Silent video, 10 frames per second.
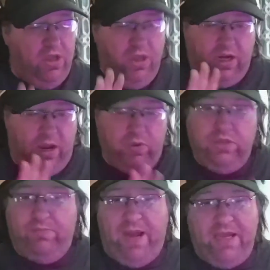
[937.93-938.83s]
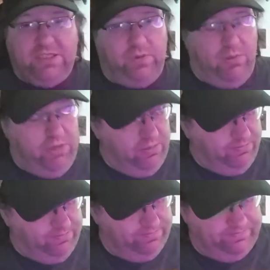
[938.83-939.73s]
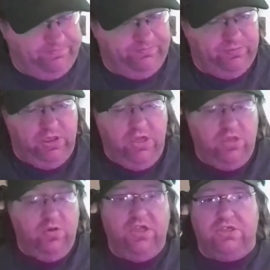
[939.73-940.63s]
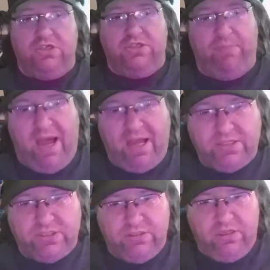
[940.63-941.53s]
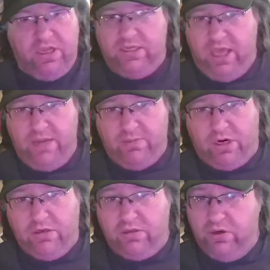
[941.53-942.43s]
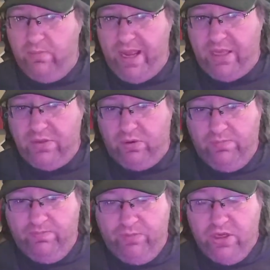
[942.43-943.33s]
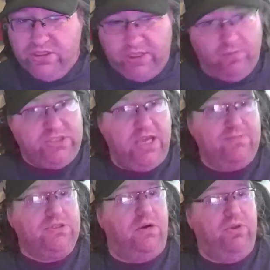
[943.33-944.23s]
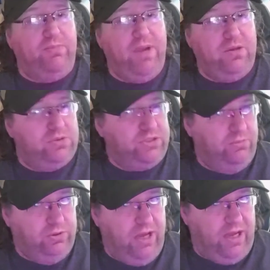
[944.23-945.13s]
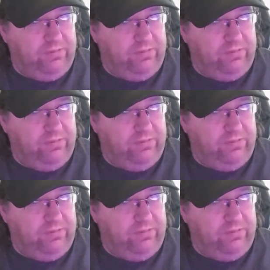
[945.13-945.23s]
Now, when you buy this from him, you get just the box and the game cart, no manual. Some of his games come with manual, some do not.